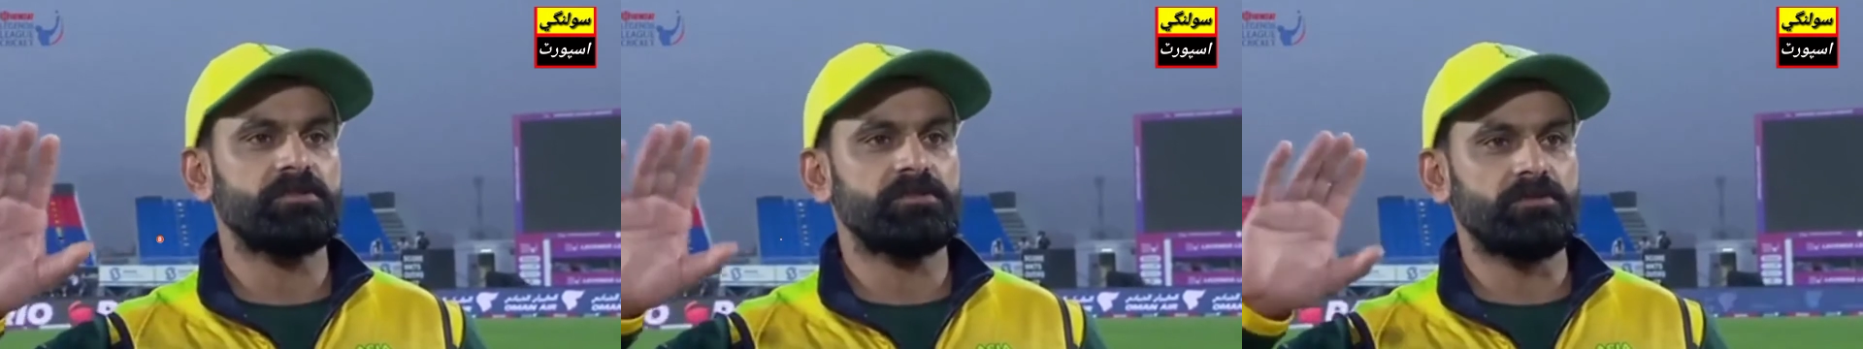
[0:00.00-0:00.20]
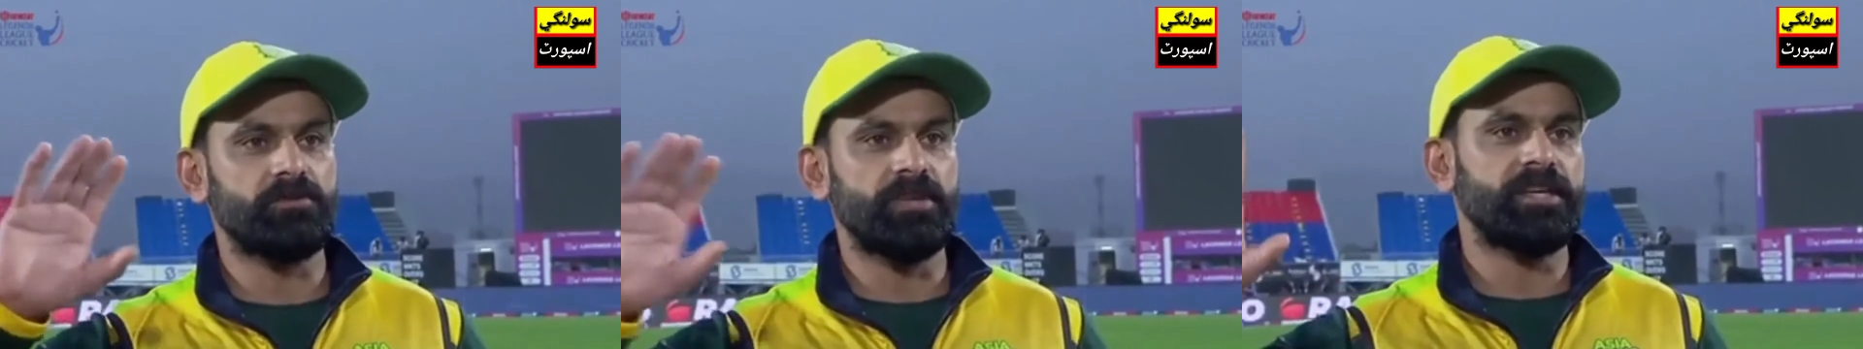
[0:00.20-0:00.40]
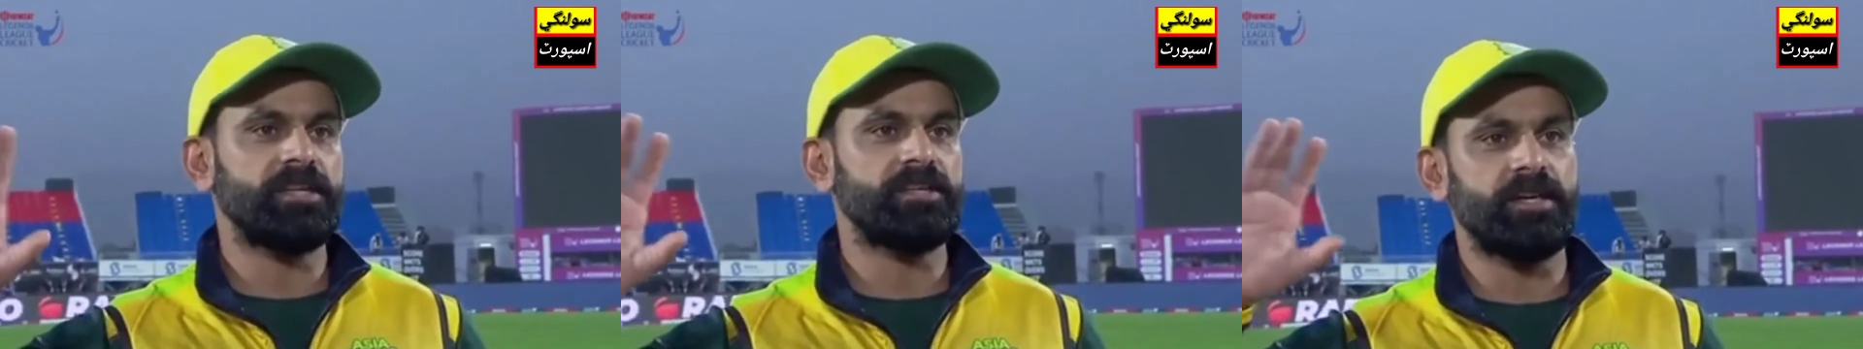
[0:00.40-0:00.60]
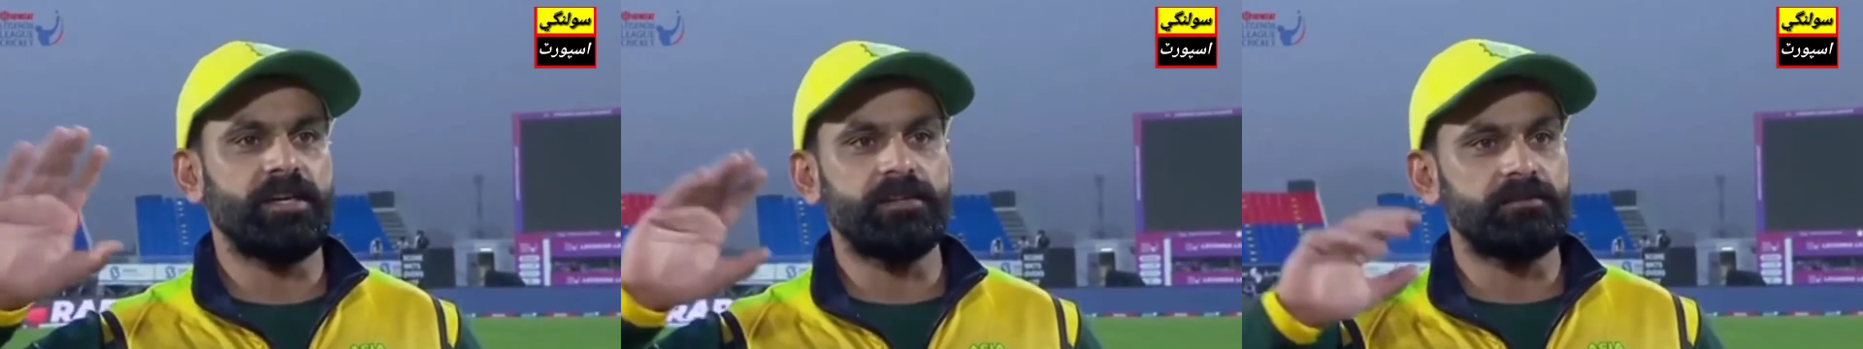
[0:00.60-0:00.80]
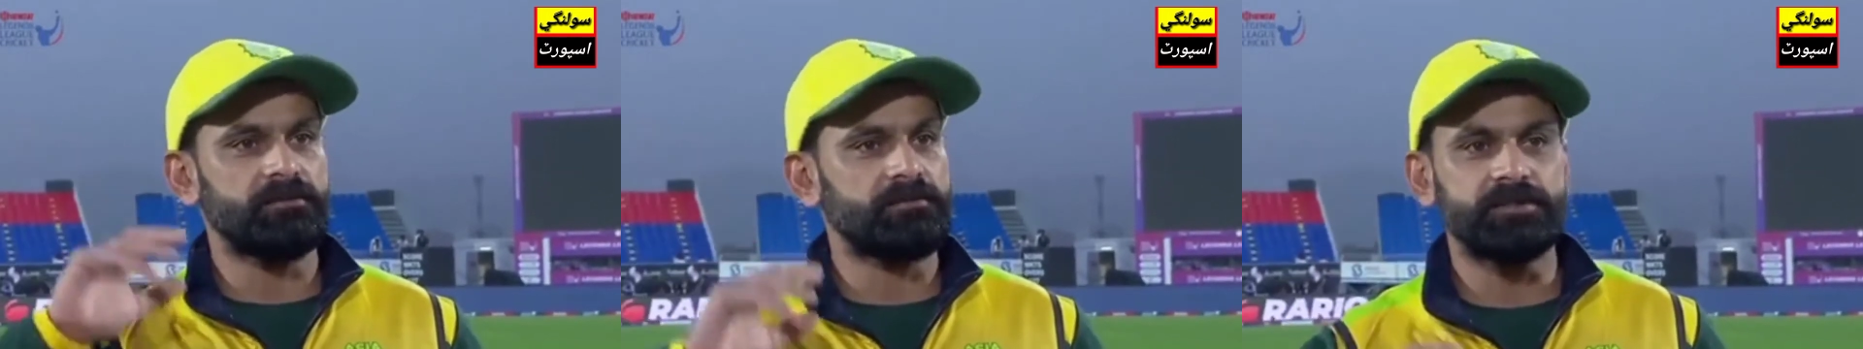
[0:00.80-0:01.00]
cricket
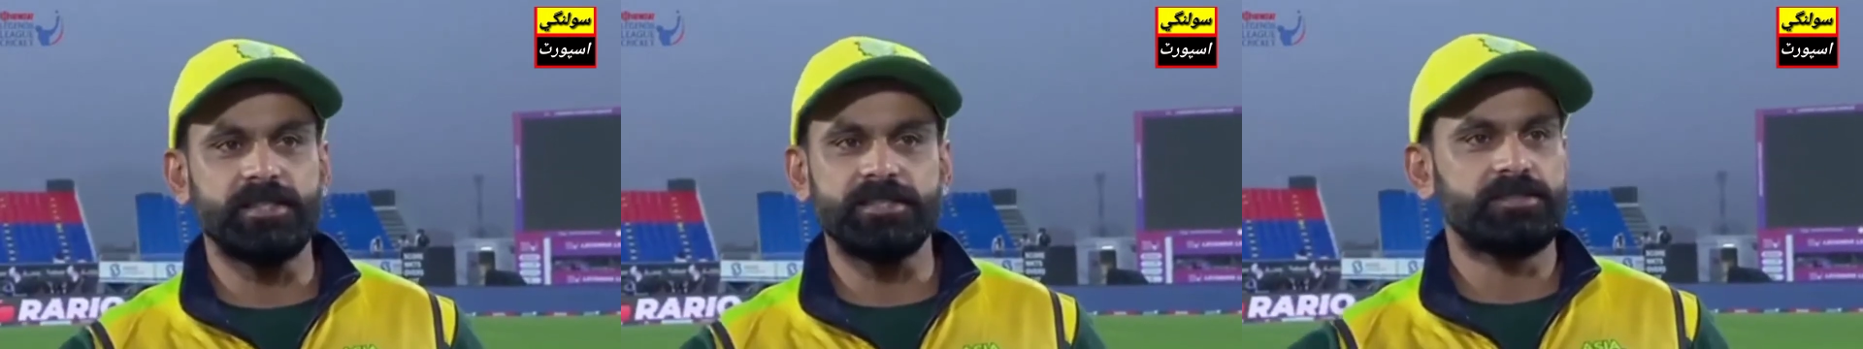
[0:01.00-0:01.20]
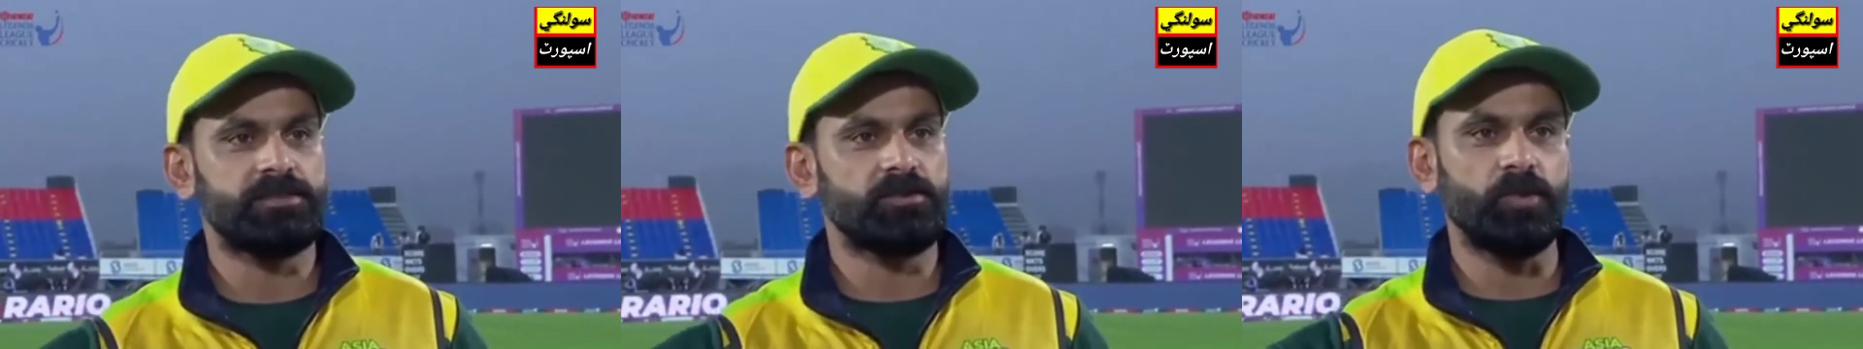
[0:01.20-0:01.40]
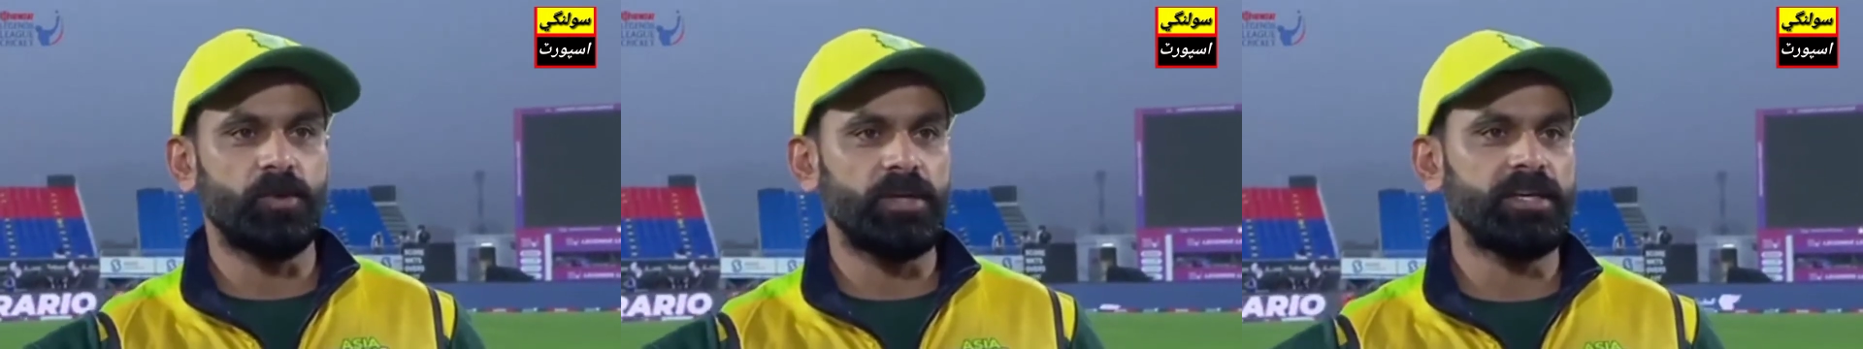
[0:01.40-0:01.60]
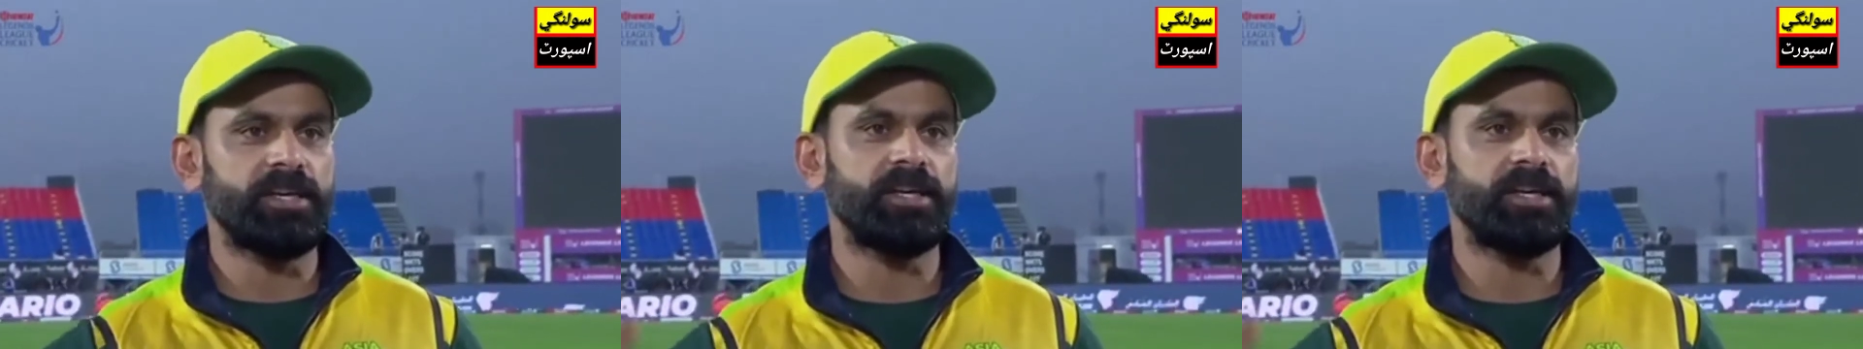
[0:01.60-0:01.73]
and just going